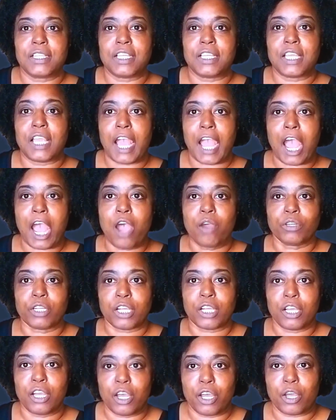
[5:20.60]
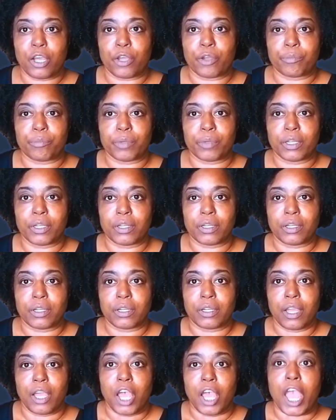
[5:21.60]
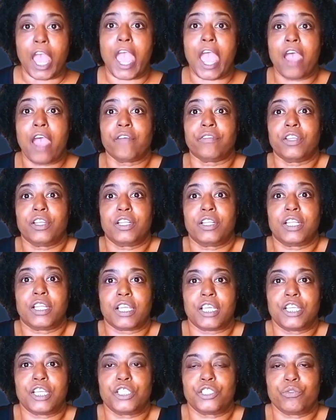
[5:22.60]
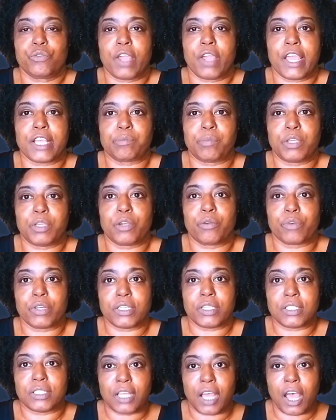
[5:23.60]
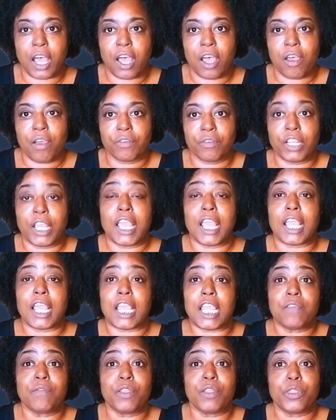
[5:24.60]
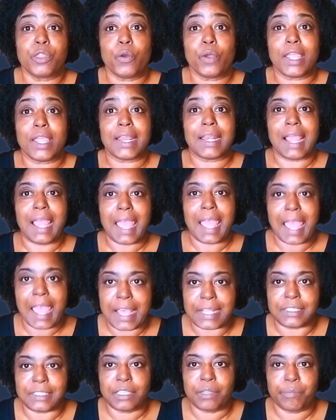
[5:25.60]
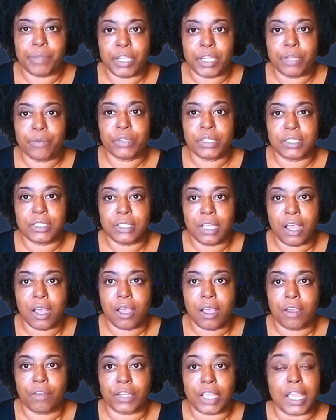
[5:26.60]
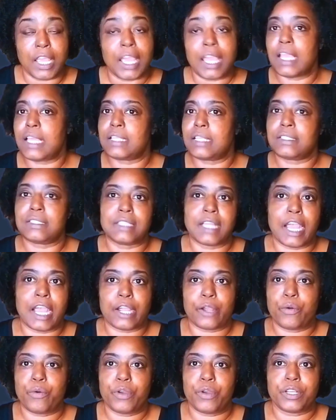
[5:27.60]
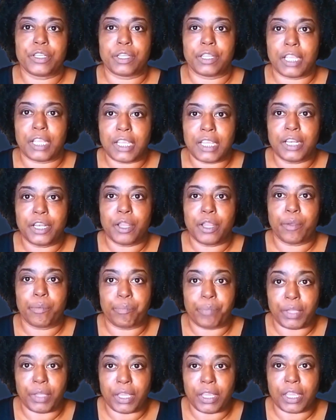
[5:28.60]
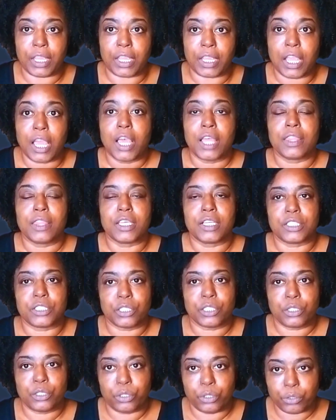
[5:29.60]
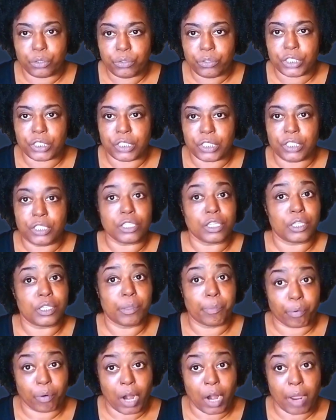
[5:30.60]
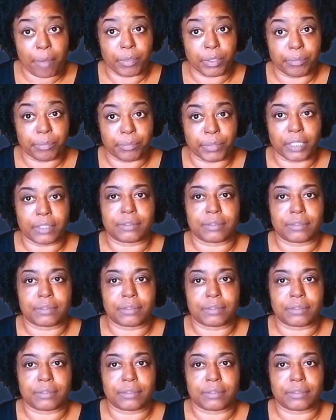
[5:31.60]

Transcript: the outcome after the issue has been resolved, even though it hasn't been resolved, is not going to end up being the solution to the problem.